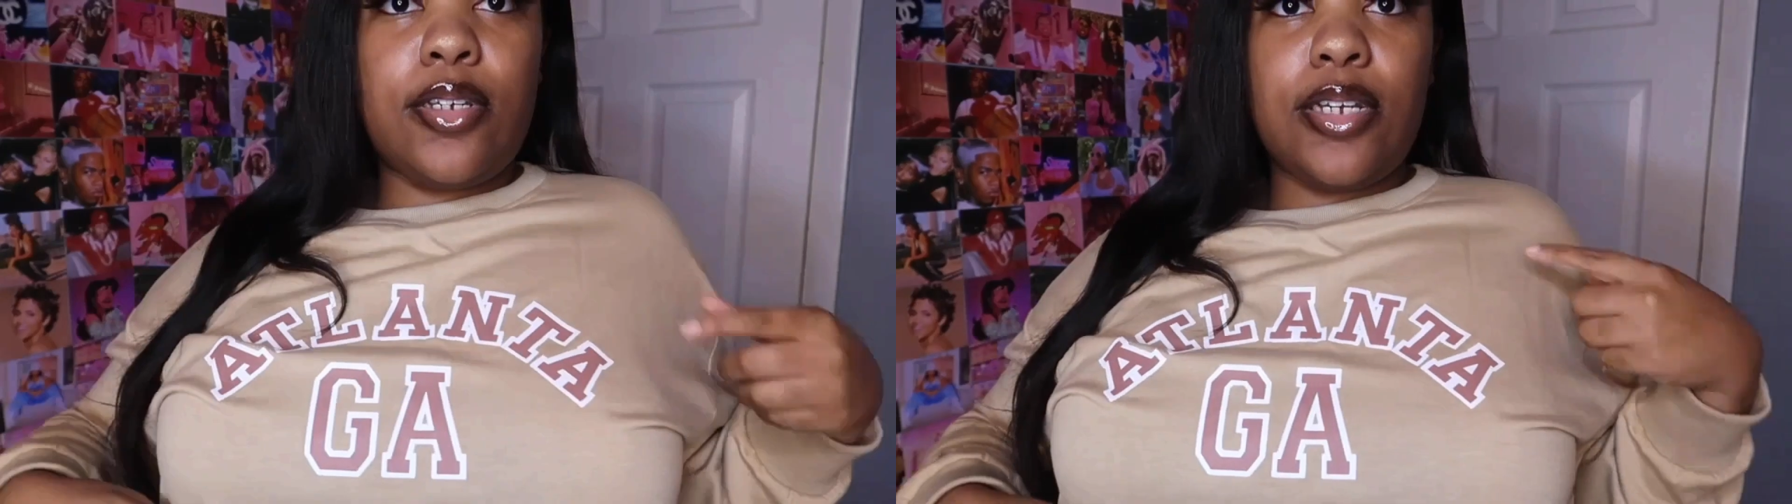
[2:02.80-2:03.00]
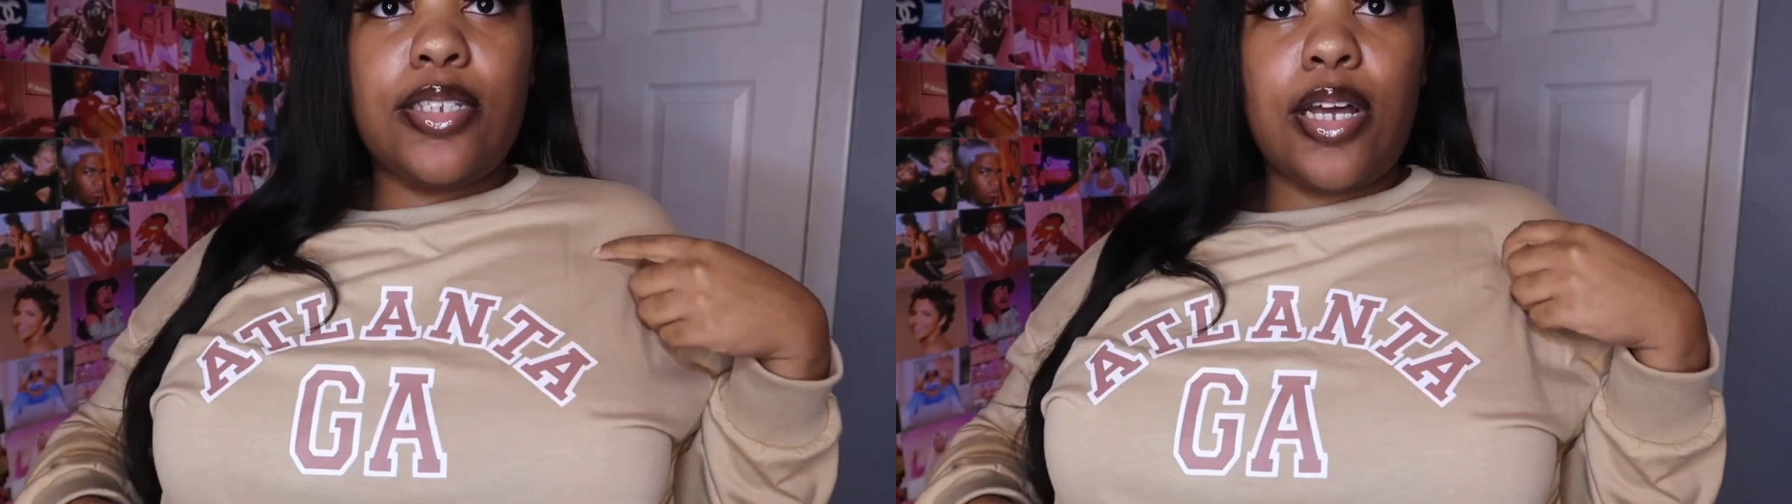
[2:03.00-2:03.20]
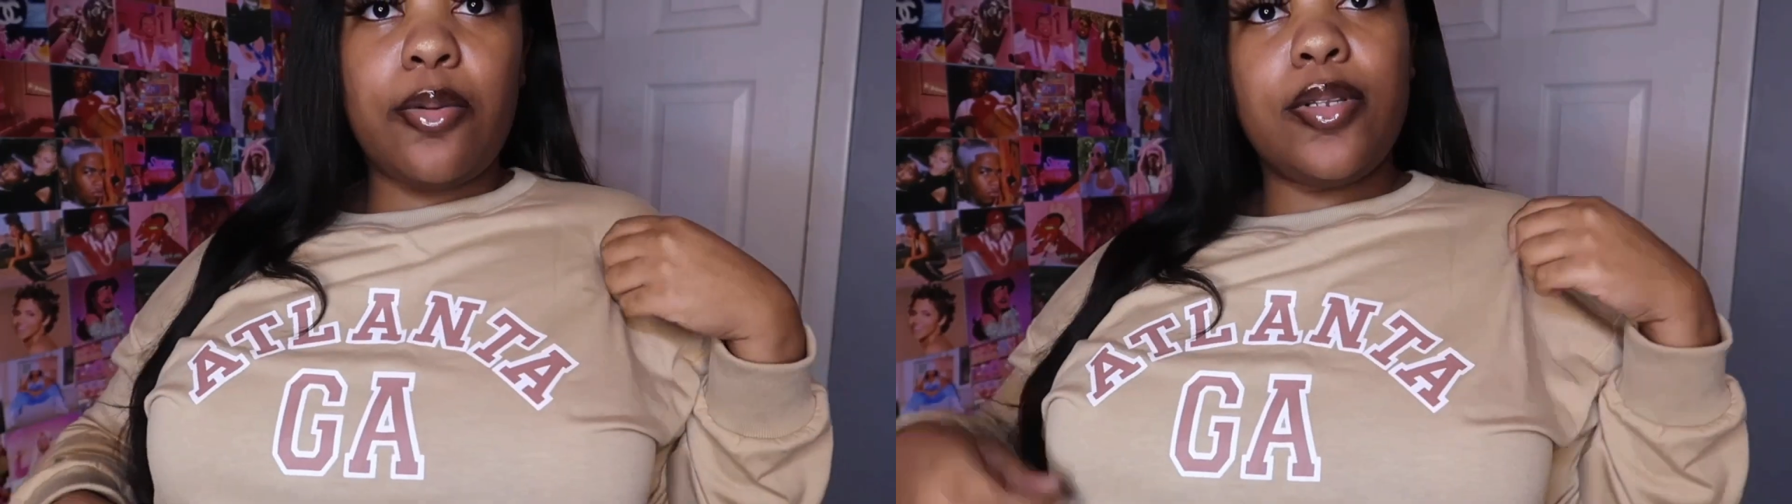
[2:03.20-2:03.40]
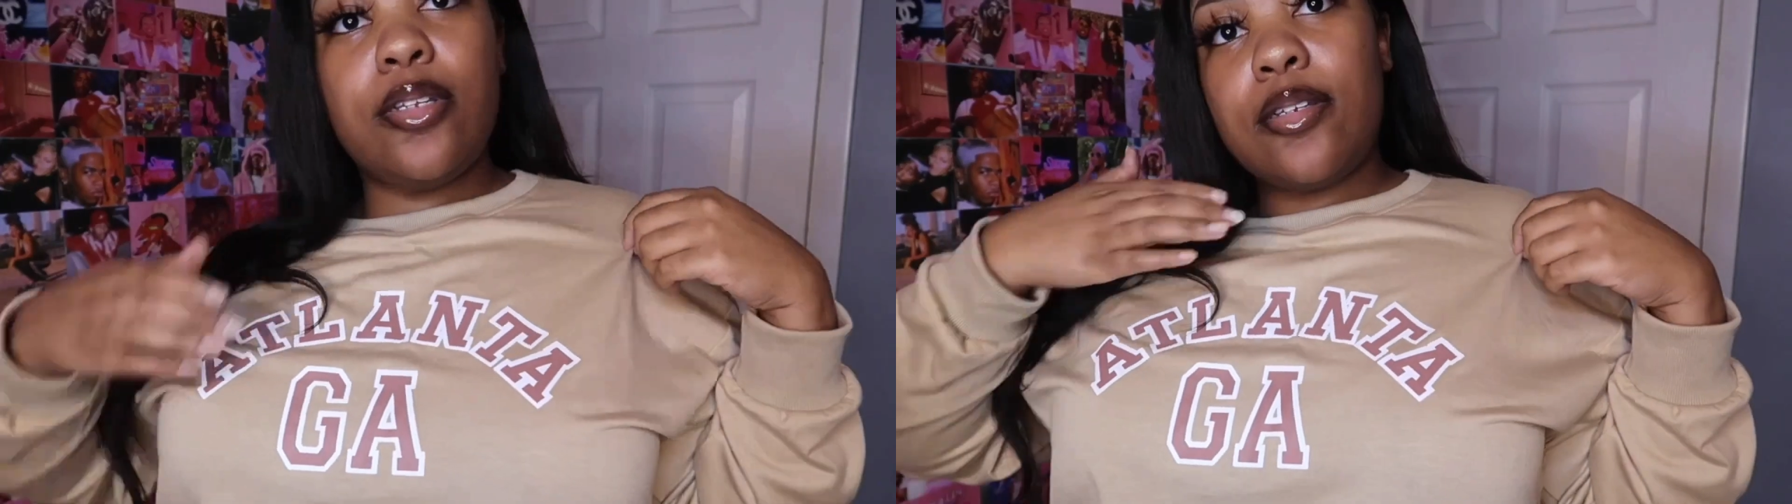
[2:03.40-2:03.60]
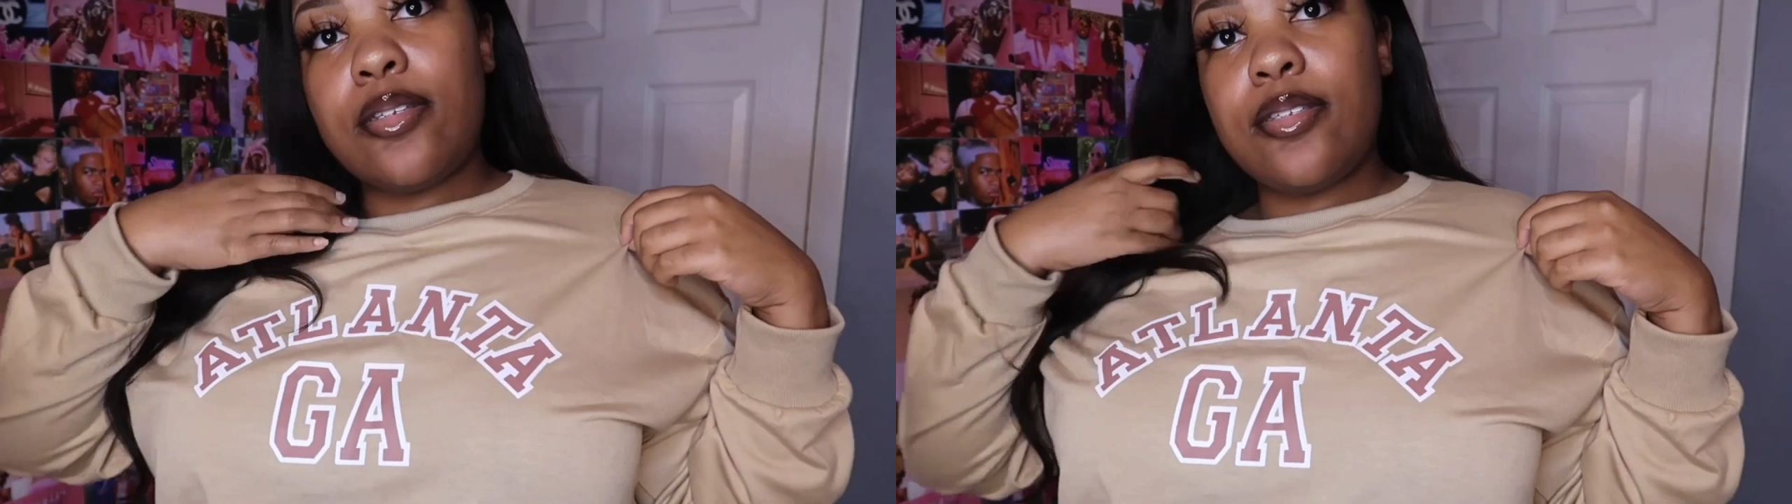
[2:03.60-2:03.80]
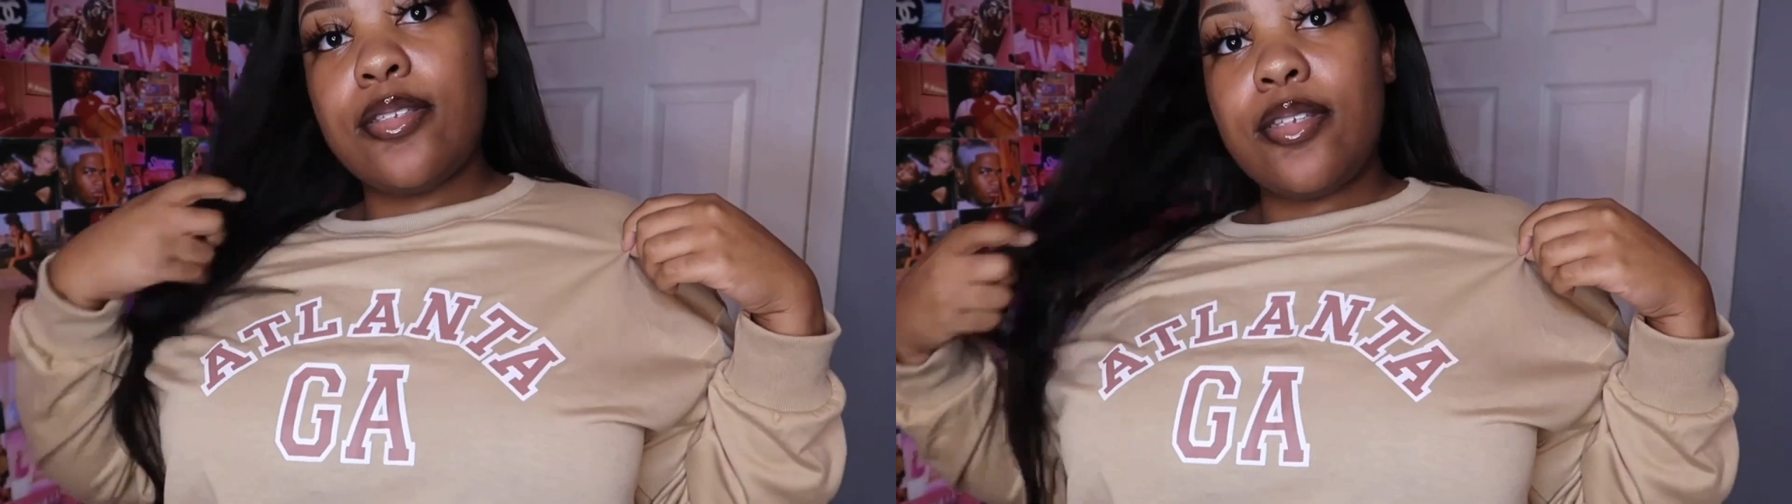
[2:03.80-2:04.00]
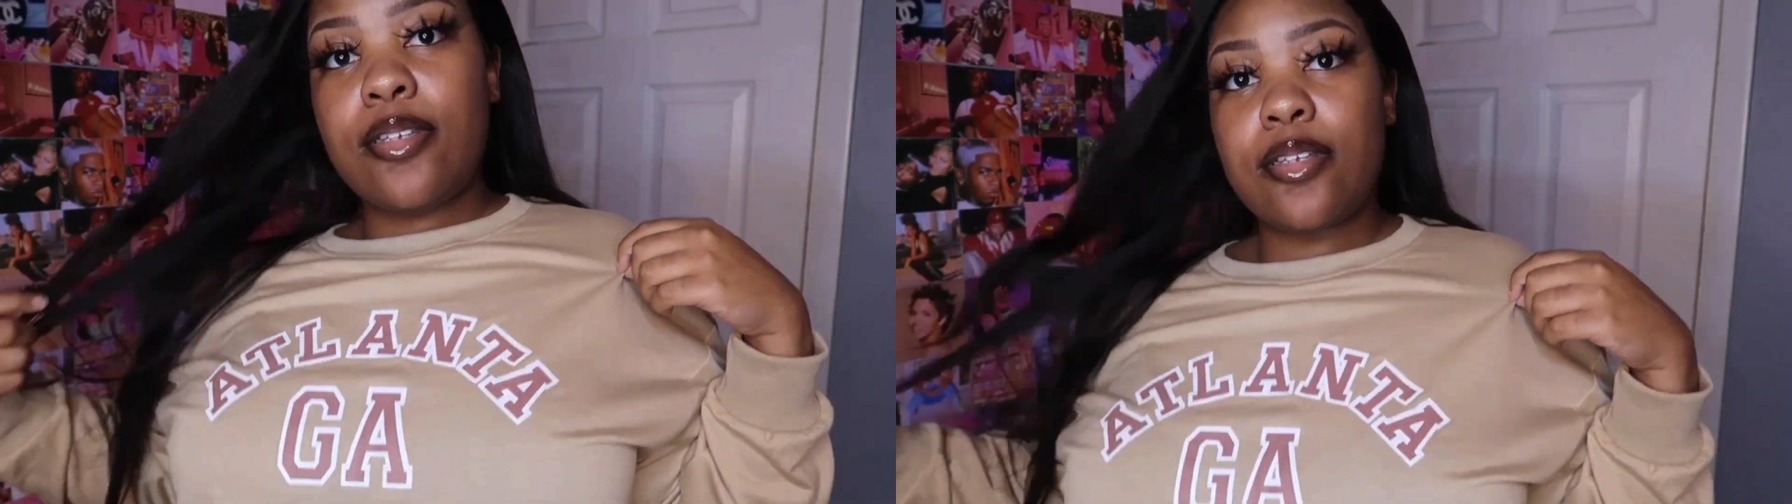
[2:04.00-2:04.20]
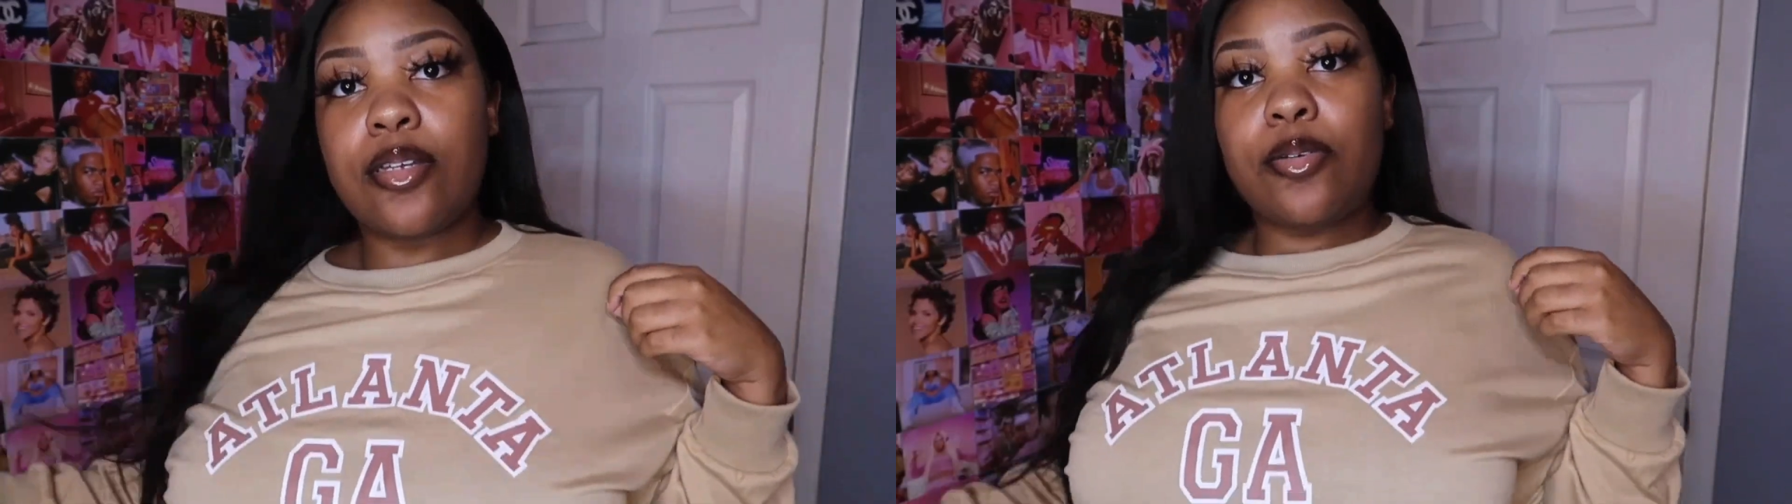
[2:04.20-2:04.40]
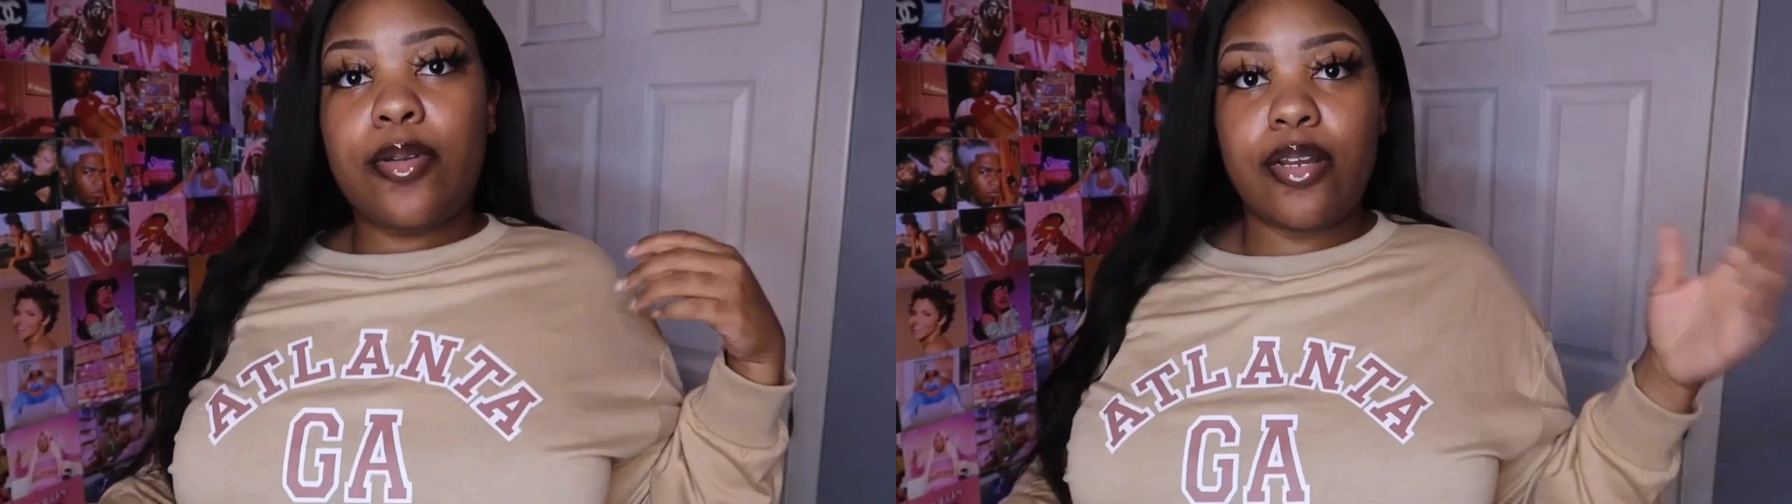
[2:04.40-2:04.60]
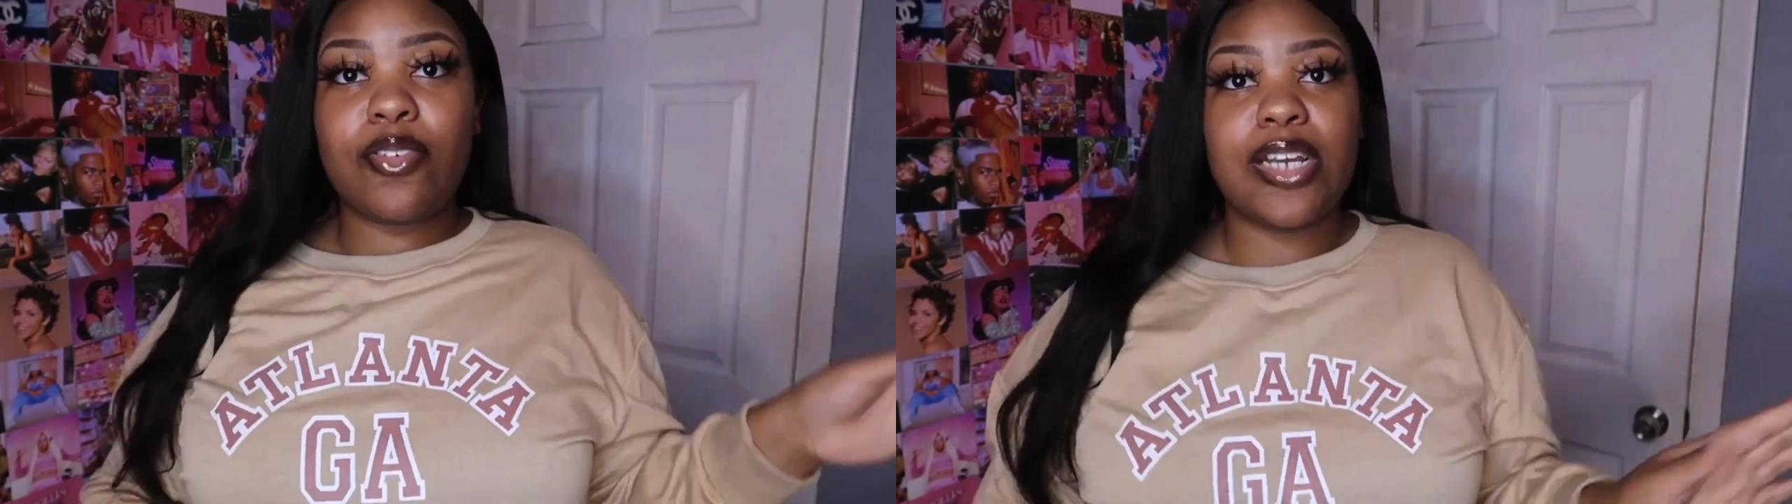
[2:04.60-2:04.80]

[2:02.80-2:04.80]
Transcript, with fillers: that's how it looks or whatever.